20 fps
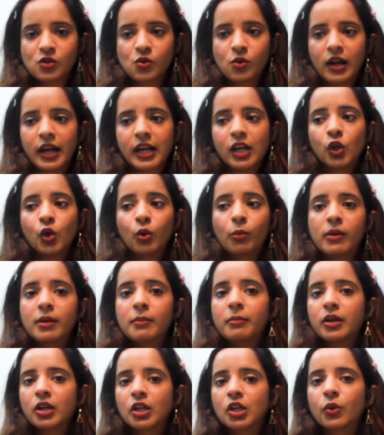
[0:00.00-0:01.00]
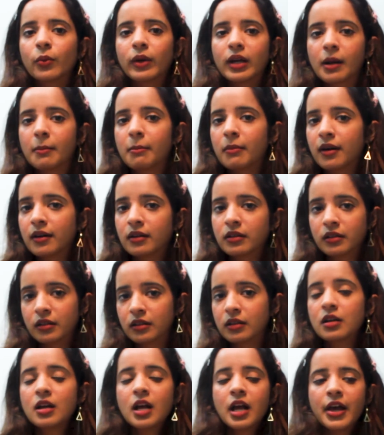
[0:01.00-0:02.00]
like human being doing a
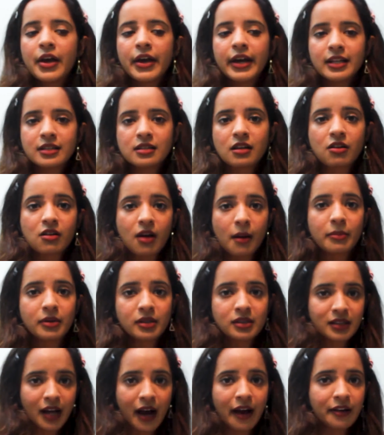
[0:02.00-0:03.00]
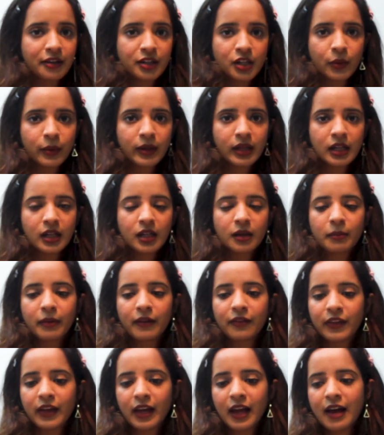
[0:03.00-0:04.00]
murder. It's a rubber tire doing it,
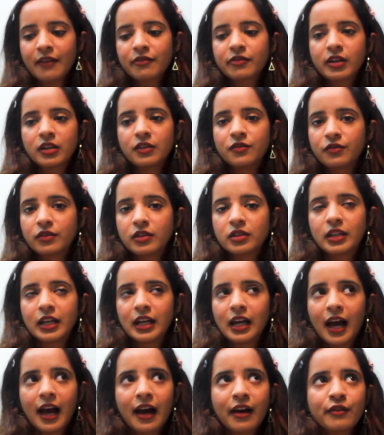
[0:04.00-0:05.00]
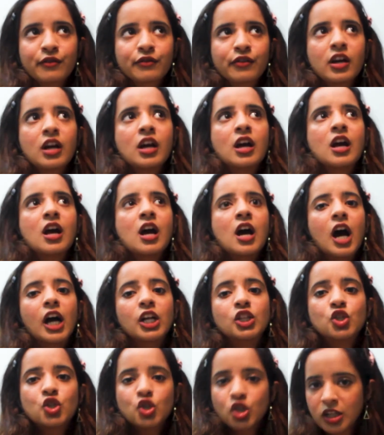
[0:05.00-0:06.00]
but they have
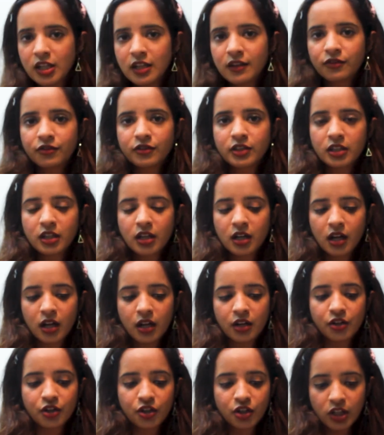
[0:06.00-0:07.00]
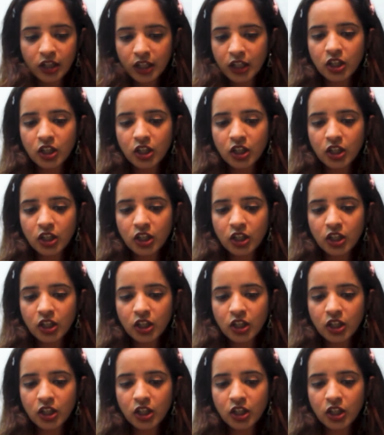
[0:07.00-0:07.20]
achieved really